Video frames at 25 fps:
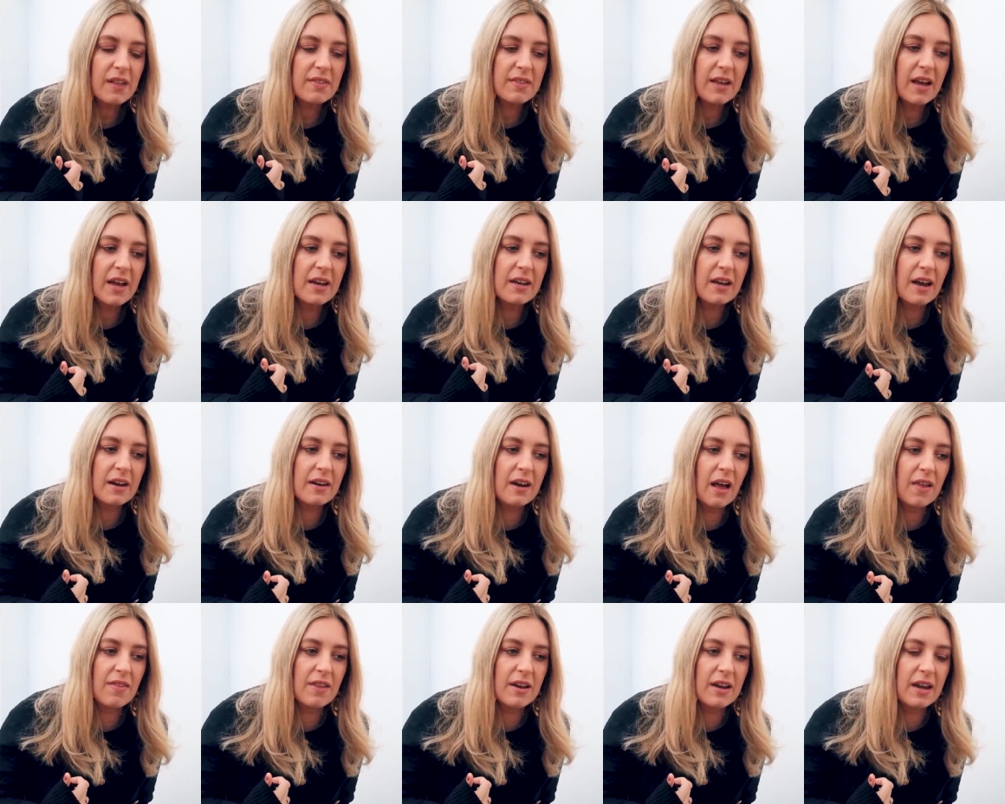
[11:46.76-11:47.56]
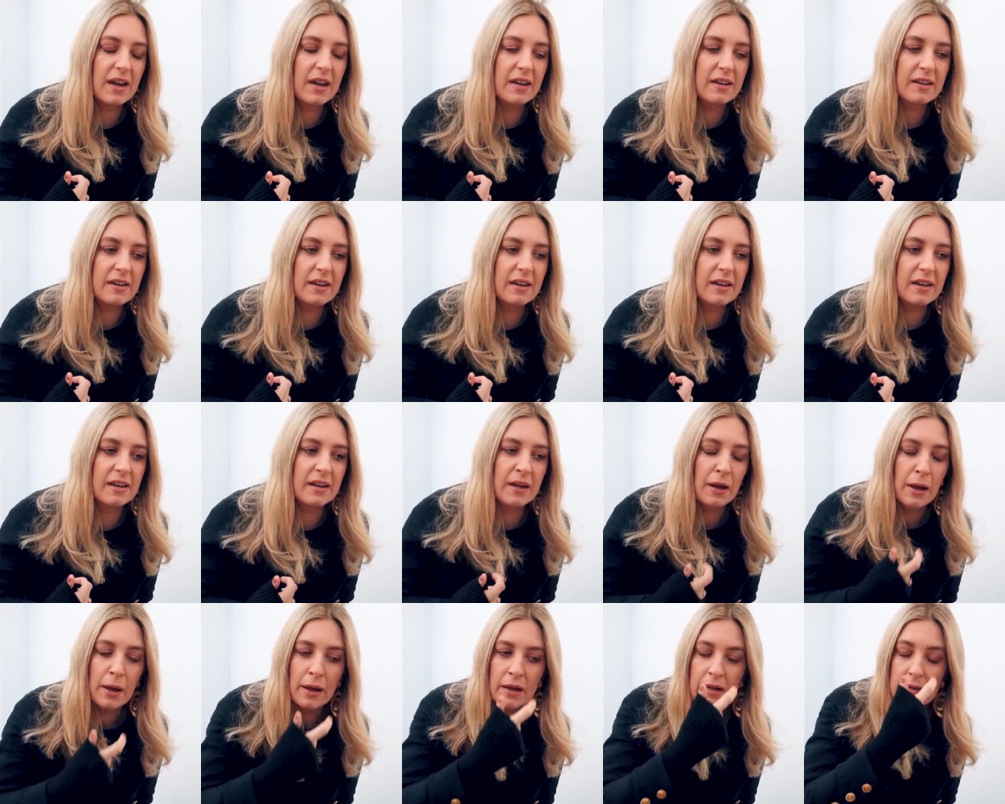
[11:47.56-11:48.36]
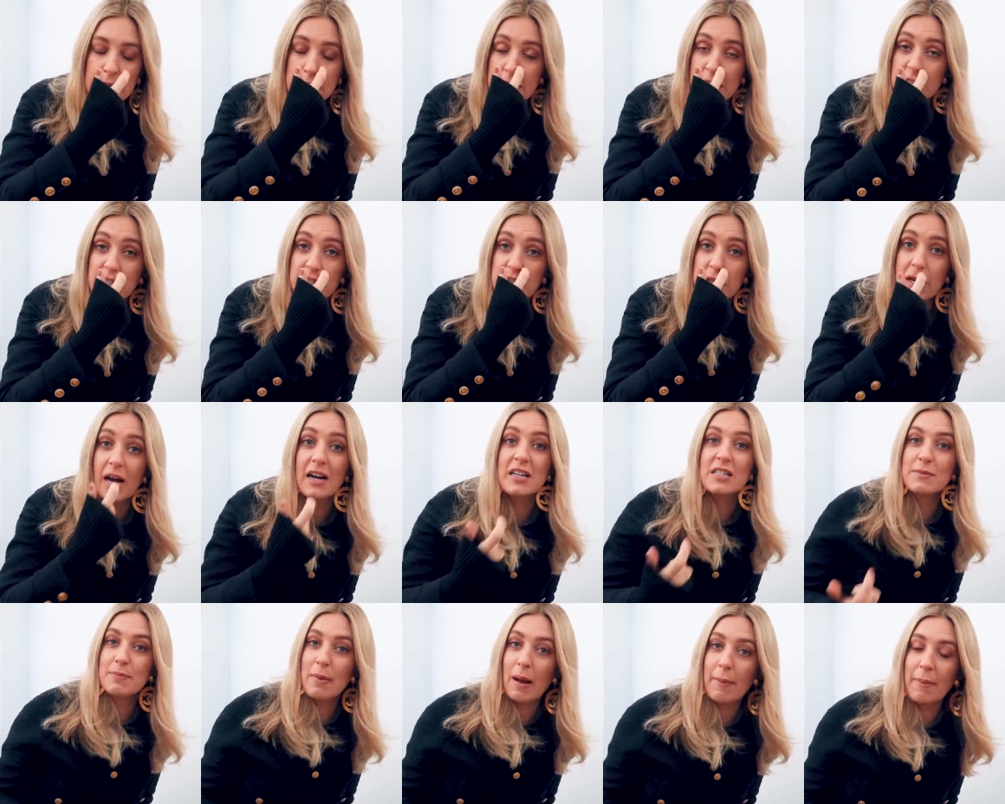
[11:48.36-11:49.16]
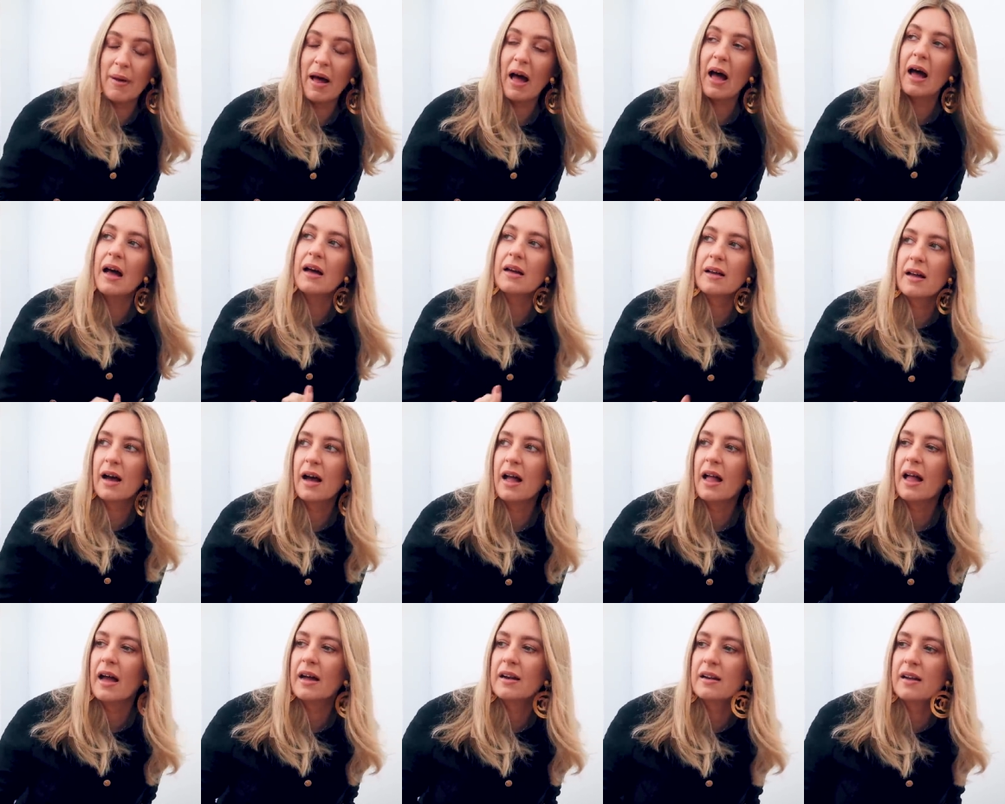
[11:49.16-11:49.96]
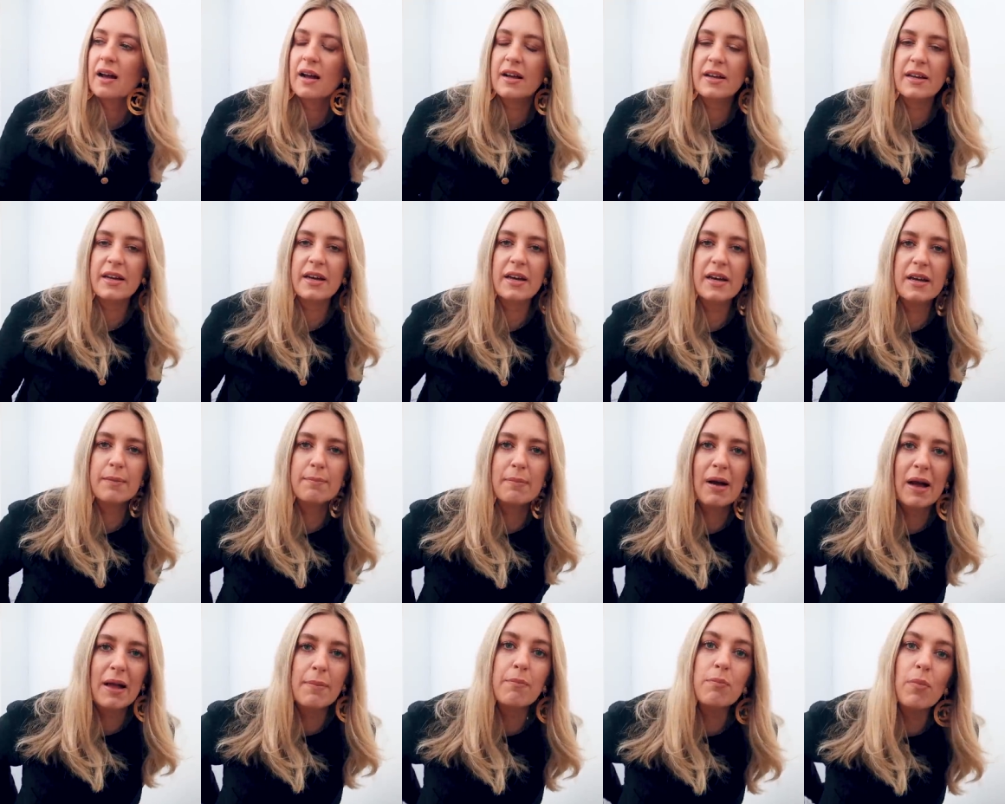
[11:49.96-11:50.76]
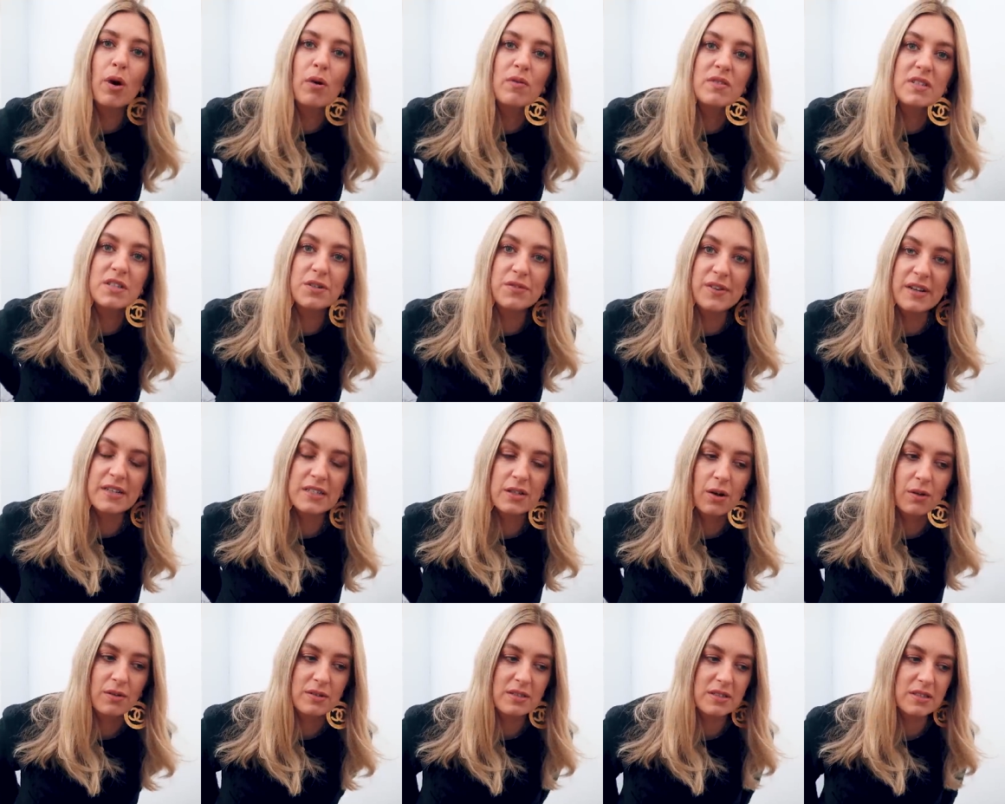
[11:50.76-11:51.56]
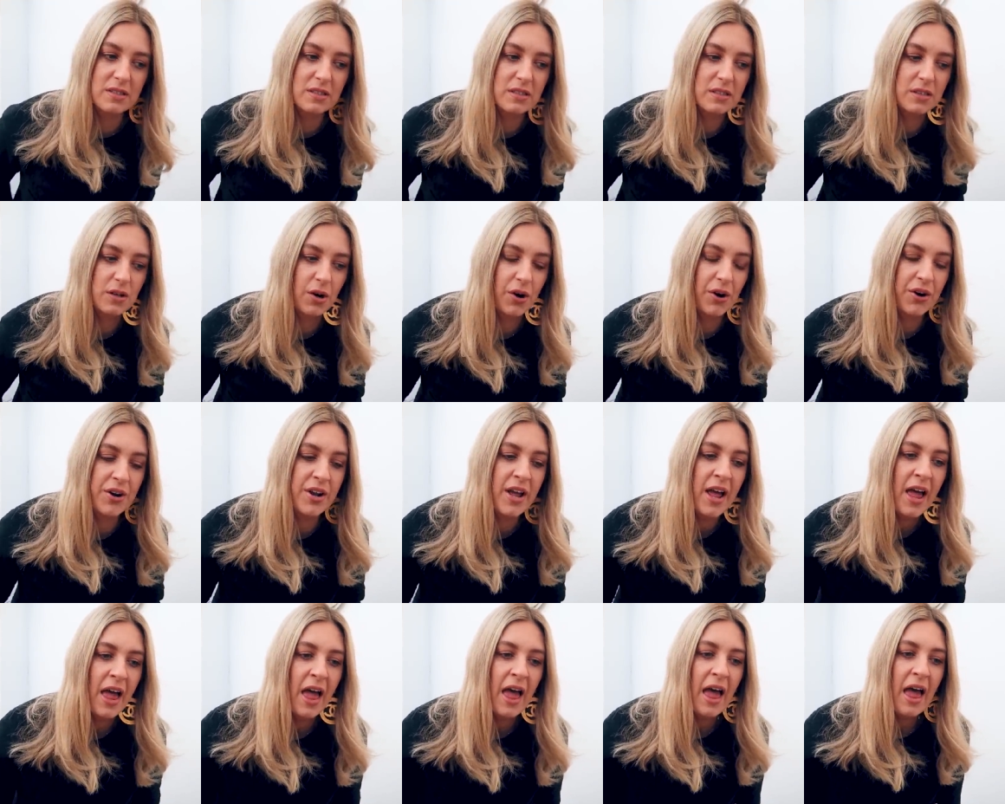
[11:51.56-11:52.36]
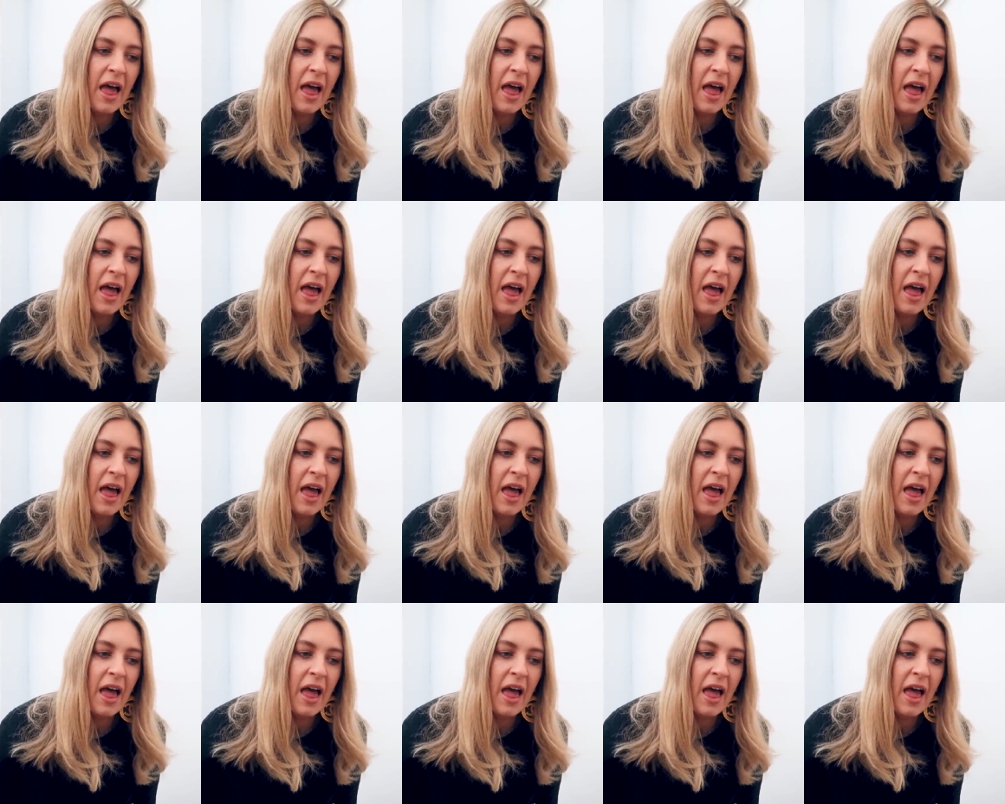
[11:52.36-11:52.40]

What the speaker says: Then another lady said she liked my bag. I had like my Mo Sylvester Constance on.